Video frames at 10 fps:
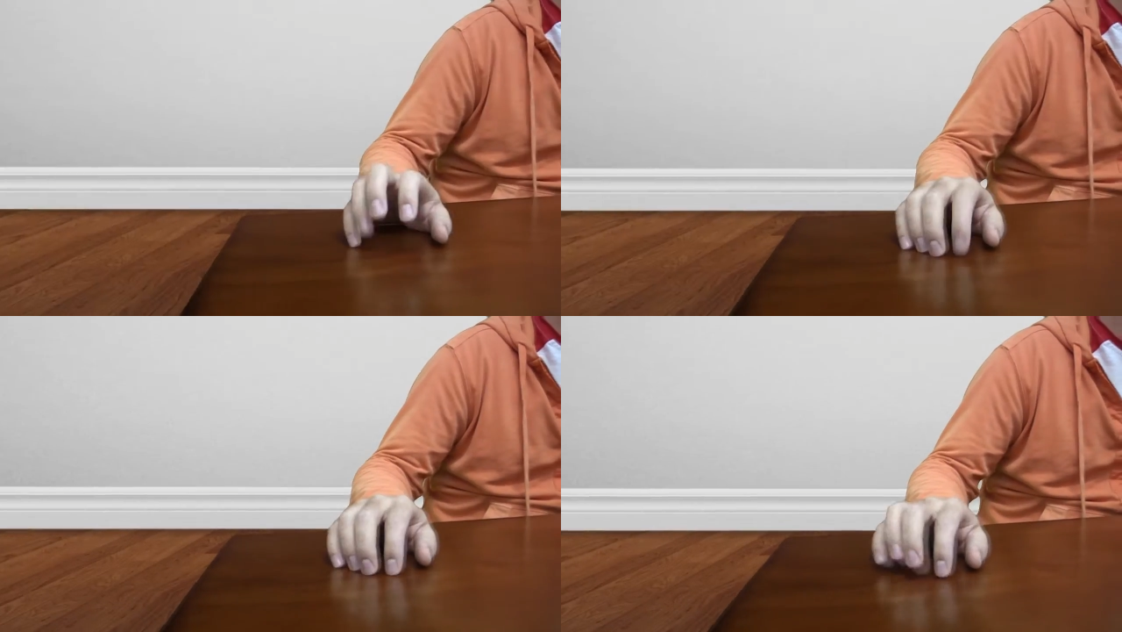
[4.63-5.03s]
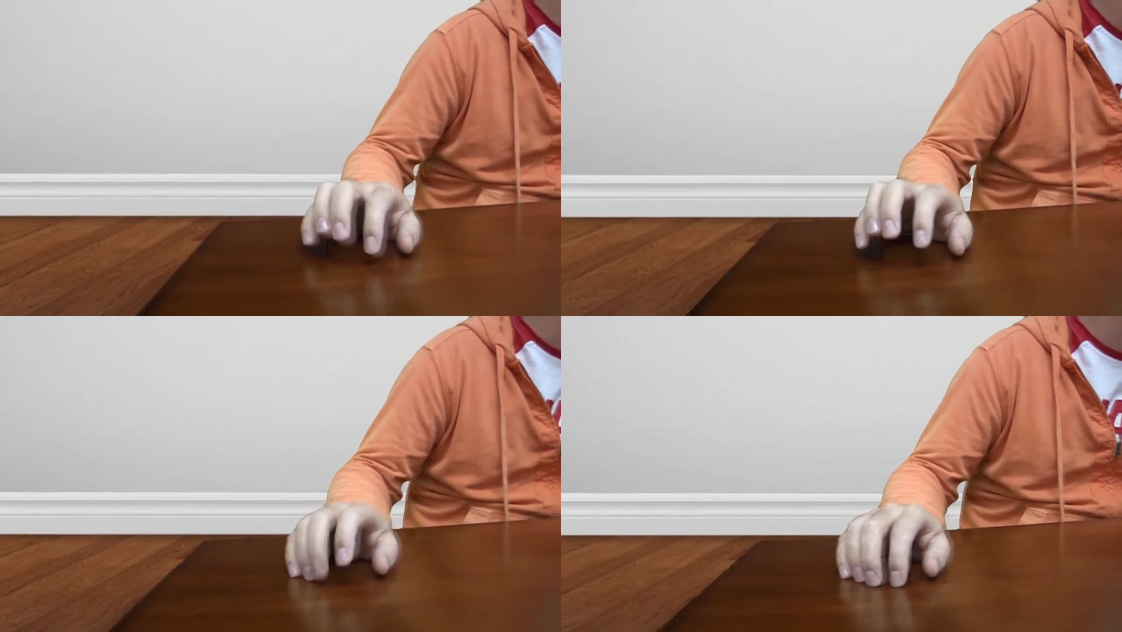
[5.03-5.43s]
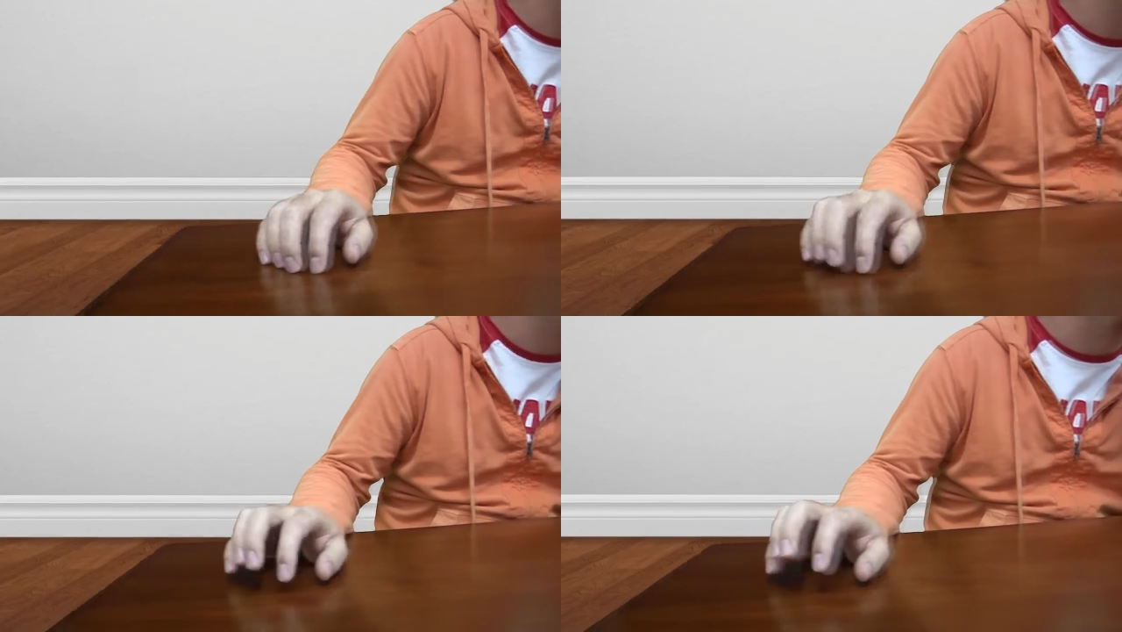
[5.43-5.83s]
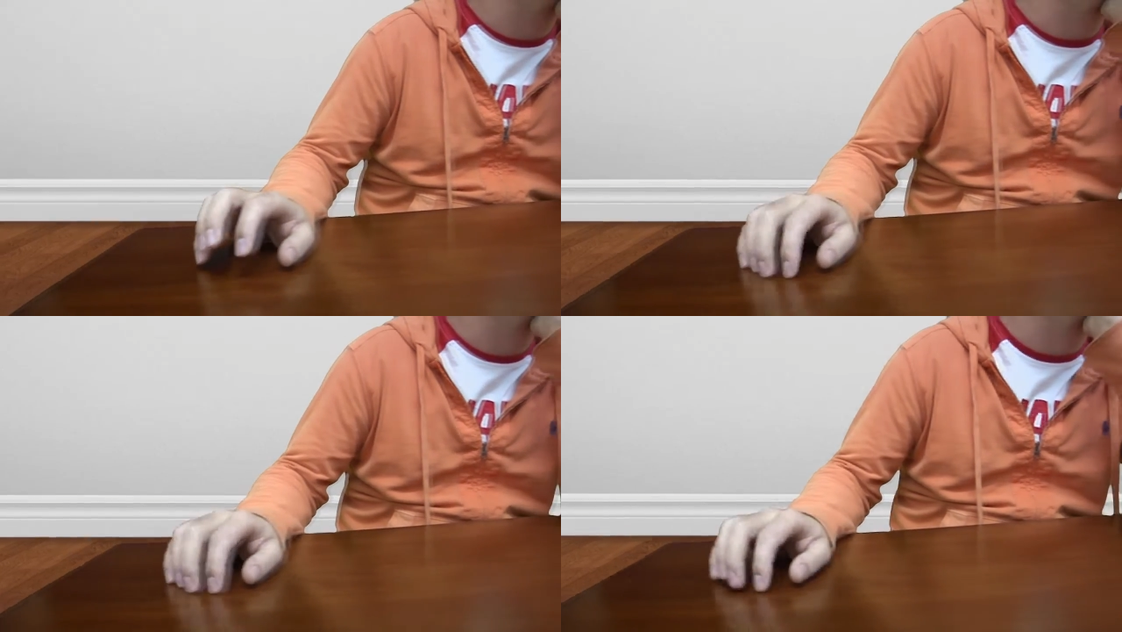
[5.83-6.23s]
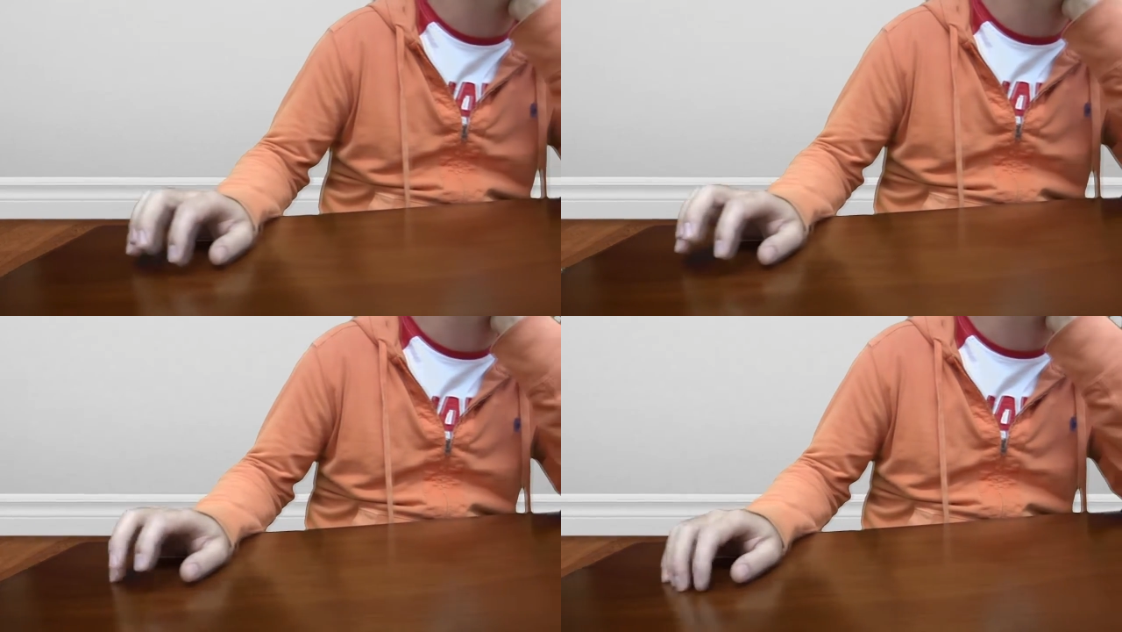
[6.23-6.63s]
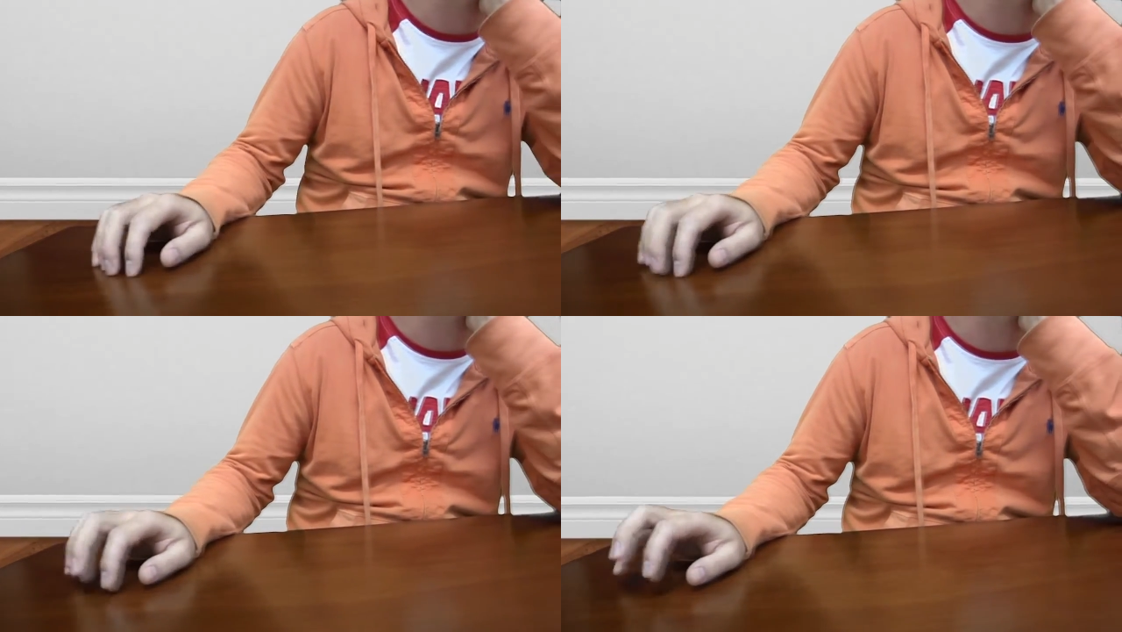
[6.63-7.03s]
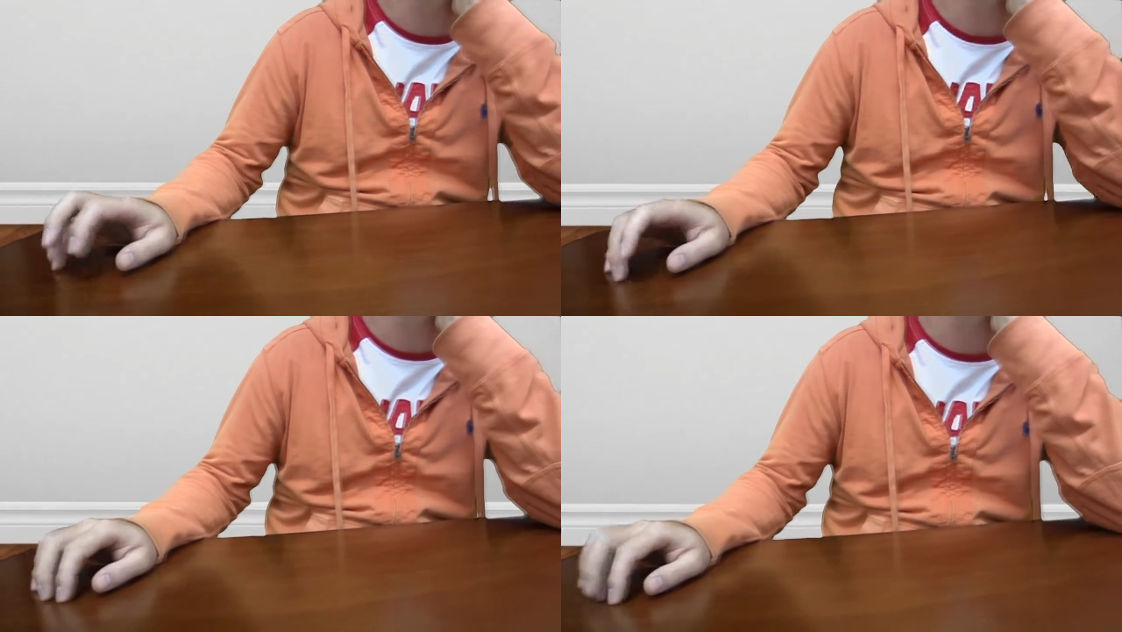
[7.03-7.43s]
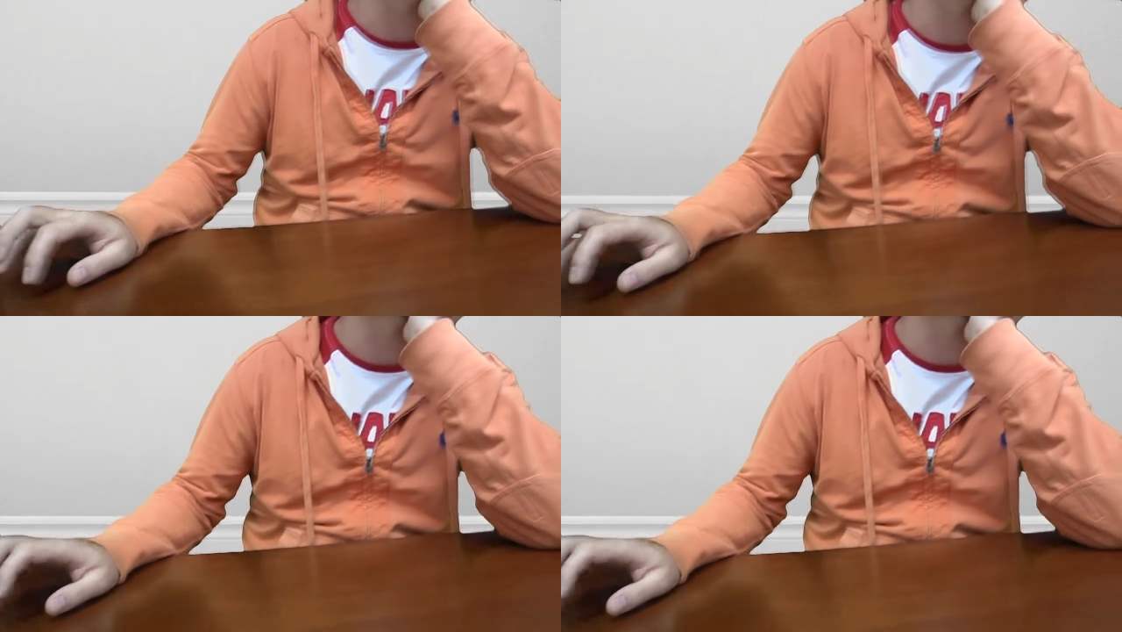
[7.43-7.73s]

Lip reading: No face is visible, so there are no lips to read.